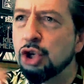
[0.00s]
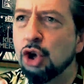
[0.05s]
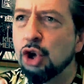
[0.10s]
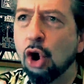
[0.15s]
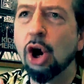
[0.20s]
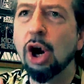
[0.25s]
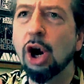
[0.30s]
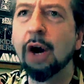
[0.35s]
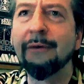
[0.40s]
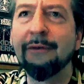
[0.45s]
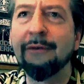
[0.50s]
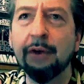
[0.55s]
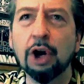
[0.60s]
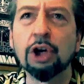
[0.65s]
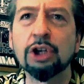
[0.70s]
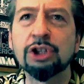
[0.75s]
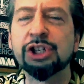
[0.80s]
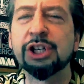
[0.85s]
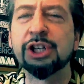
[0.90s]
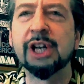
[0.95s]
your
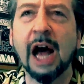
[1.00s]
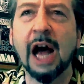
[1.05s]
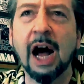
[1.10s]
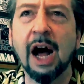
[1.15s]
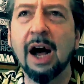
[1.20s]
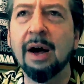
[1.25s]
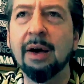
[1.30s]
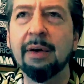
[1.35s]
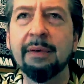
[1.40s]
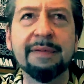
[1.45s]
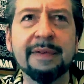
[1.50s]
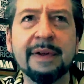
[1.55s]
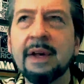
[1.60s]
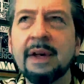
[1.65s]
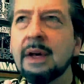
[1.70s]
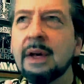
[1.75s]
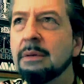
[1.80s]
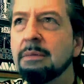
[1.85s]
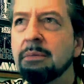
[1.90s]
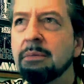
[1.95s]
version of
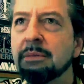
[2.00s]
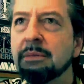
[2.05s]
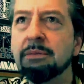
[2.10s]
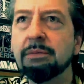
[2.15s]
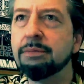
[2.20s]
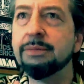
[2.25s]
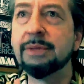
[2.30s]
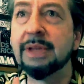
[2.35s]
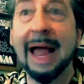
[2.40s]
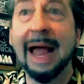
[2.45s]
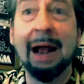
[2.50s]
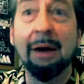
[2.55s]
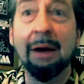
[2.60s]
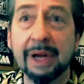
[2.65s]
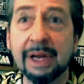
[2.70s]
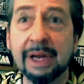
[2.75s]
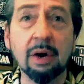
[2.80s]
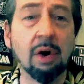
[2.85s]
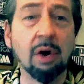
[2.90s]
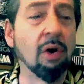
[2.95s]

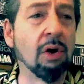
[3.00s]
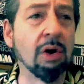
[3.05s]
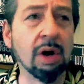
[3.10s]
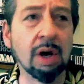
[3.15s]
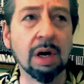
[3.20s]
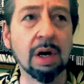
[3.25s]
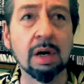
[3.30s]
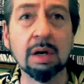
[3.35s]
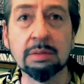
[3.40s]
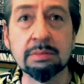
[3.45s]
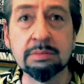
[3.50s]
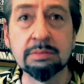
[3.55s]
Gary or